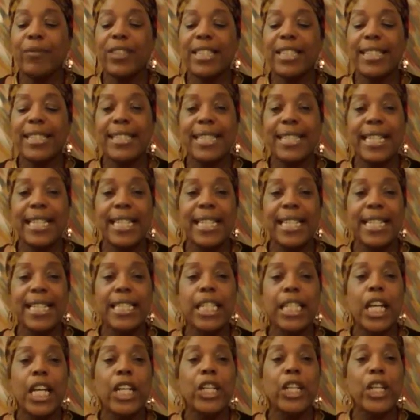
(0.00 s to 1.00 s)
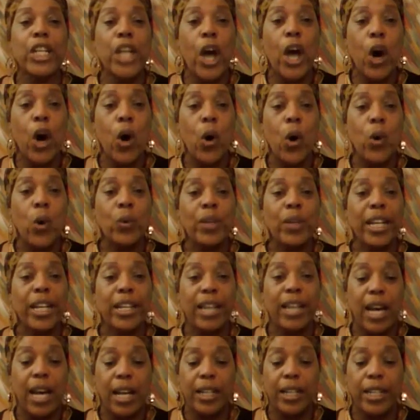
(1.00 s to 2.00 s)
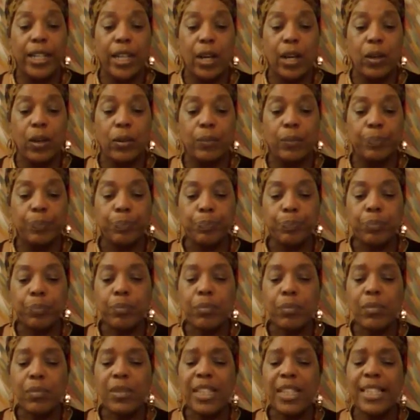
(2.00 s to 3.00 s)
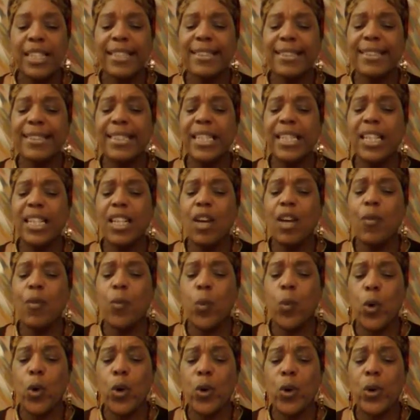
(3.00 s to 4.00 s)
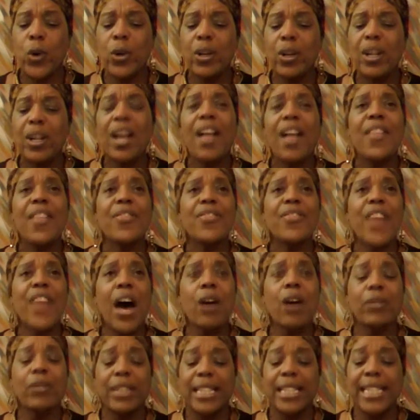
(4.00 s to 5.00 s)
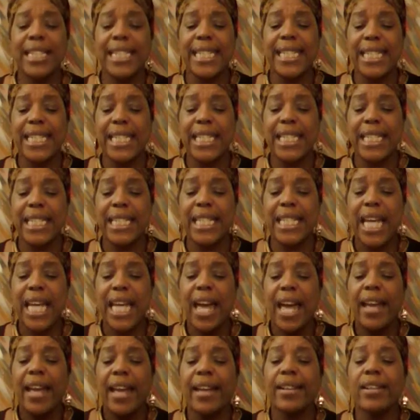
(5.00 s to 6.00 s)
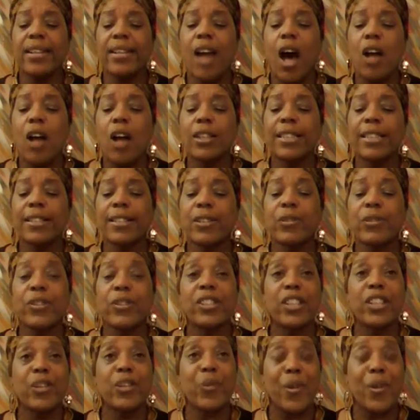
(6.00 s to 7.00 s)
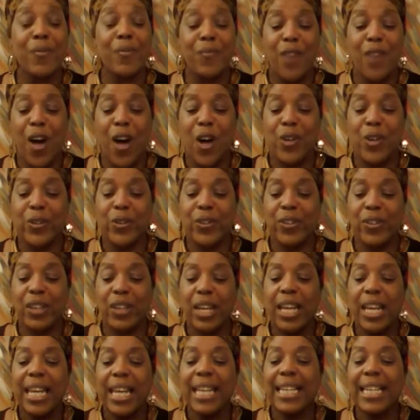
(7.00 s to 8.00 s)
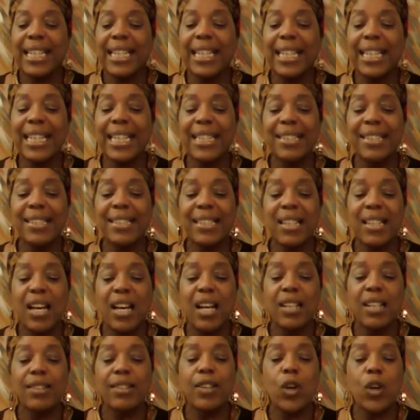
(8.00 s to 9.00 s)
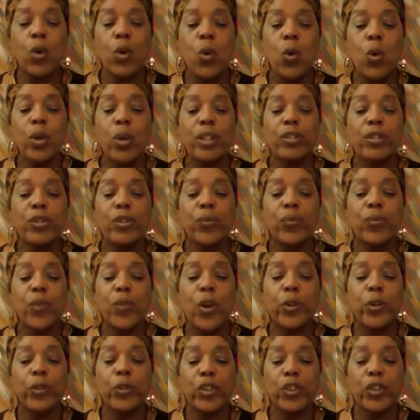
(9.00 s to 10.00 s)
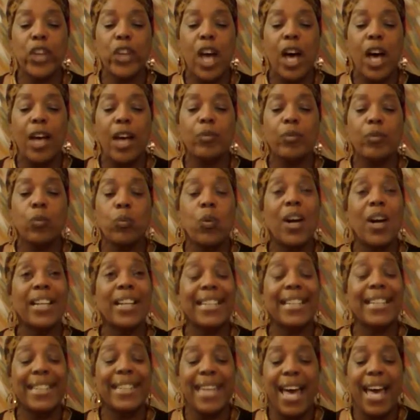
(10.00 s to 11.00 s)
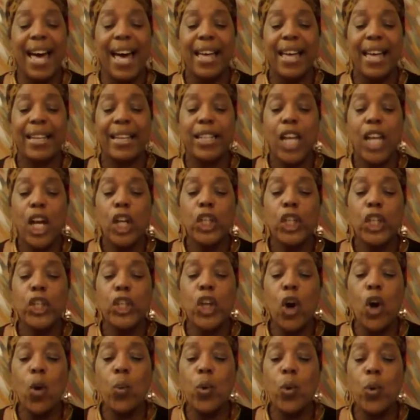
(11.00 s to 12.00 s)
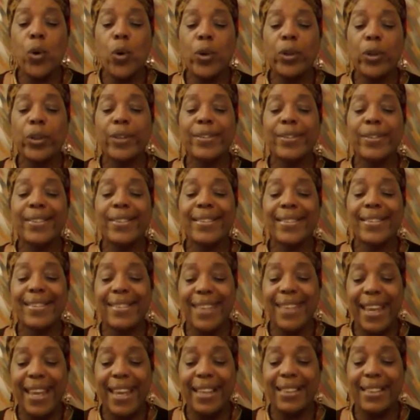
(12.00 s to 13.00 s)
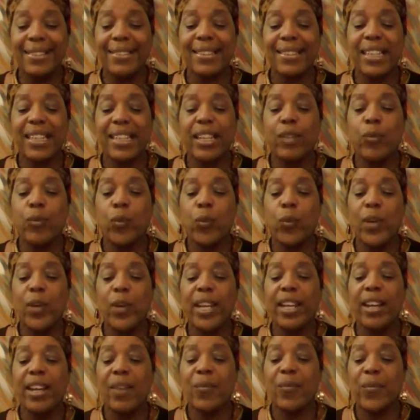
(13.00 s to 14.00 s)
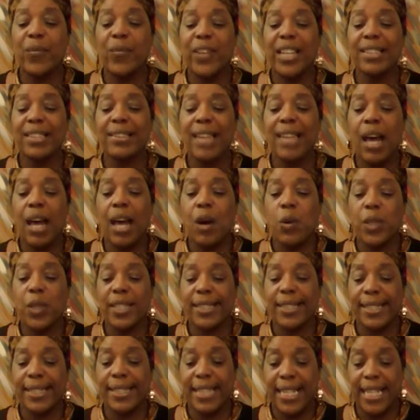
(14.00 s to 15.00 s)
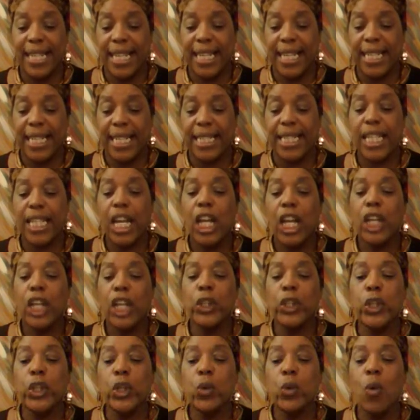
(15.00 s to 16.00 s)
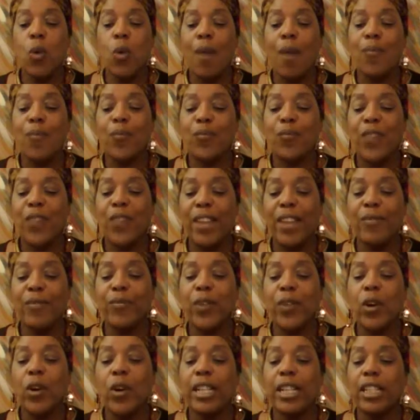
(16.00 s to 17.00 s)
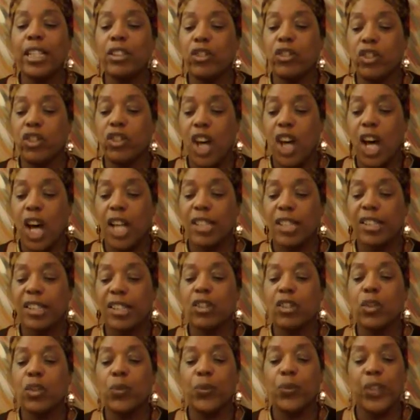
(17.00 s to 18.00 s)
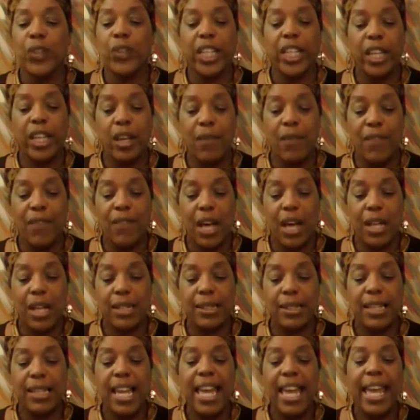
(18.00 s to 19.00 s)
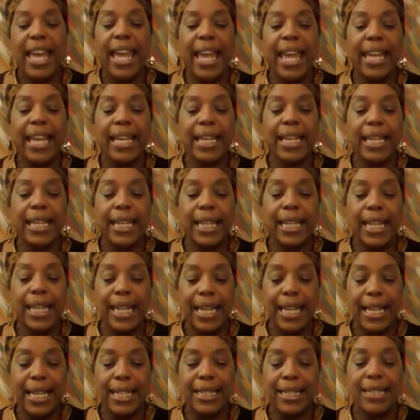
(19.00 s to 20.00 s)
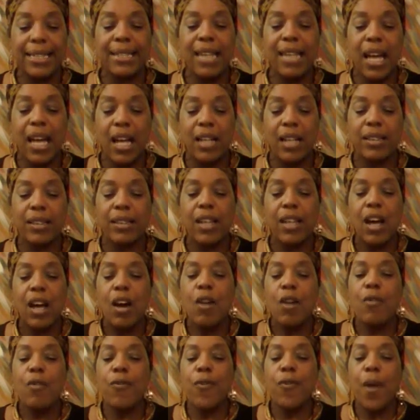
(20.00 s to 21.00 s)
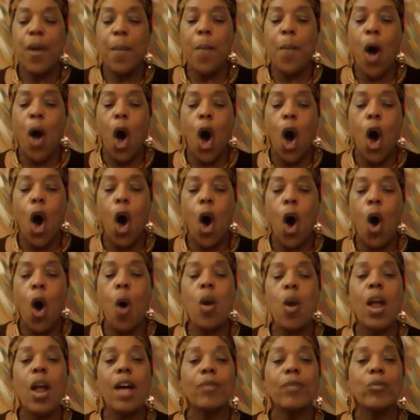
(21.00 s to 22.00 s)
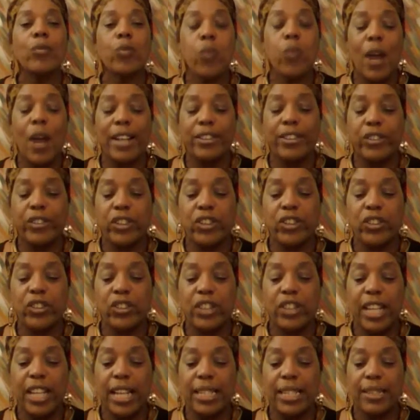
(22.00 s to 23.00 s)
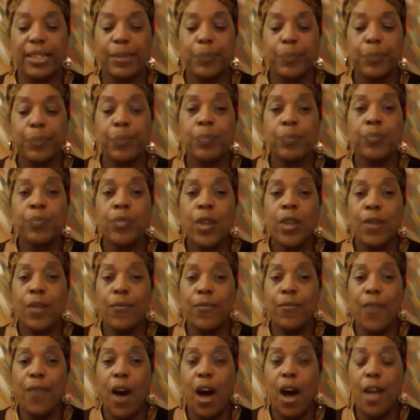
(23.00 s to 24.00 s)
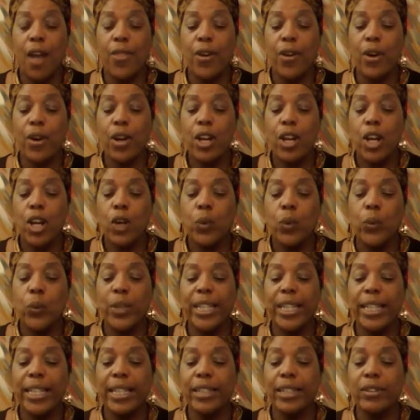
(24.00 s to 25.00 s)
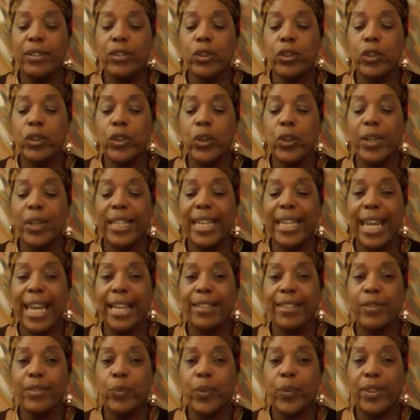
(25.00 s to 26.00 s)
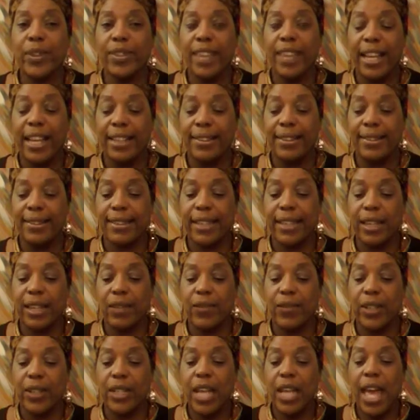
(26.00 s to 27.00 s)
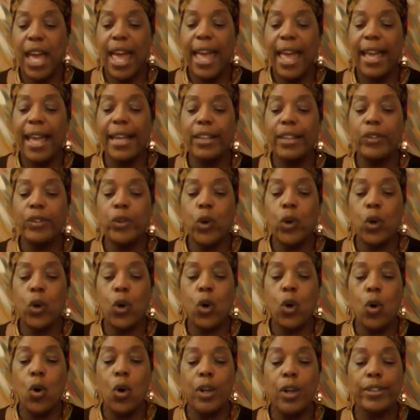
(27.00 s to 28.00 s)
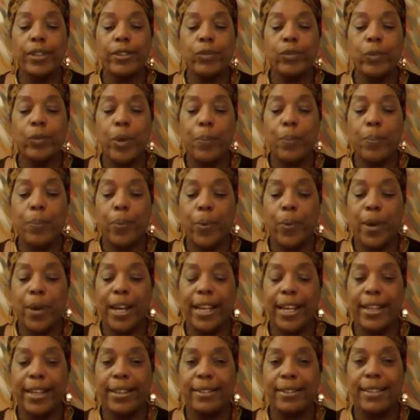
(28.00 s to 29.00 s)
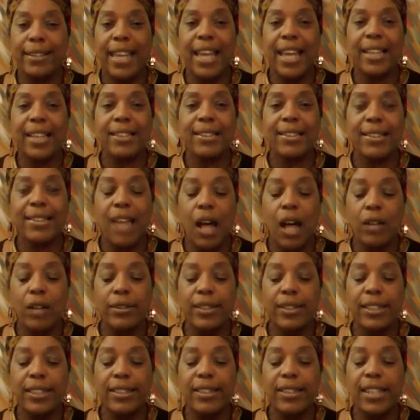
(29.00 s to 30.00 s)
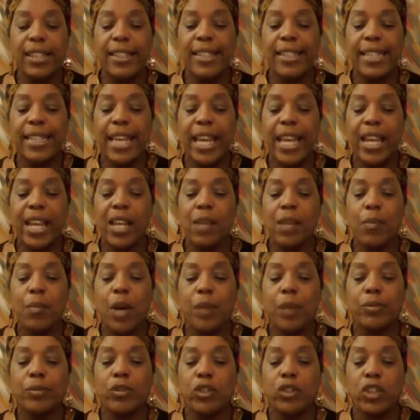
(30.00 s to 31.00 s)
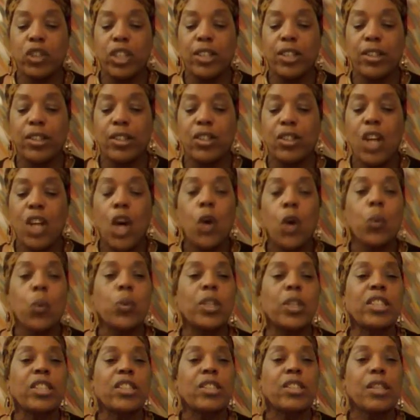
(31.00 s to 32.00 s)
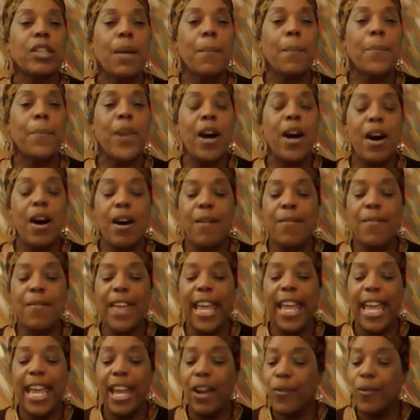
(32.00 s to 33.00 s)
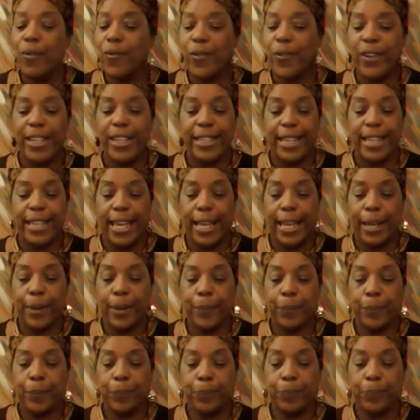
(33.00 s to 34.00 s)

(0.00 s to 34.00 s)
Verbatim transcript: for sins known and unknown, sin of word, thought, and deed, and also secret faults cleansing us according to 1 John 1 and 9, your word states, if we confess our sins, you are faithful and just to forgive us and cleanse us from all unrighteousness. Father, we enter your gates with thanksgiving and your courts with praise, exalting the name of Jesus, which is above every name.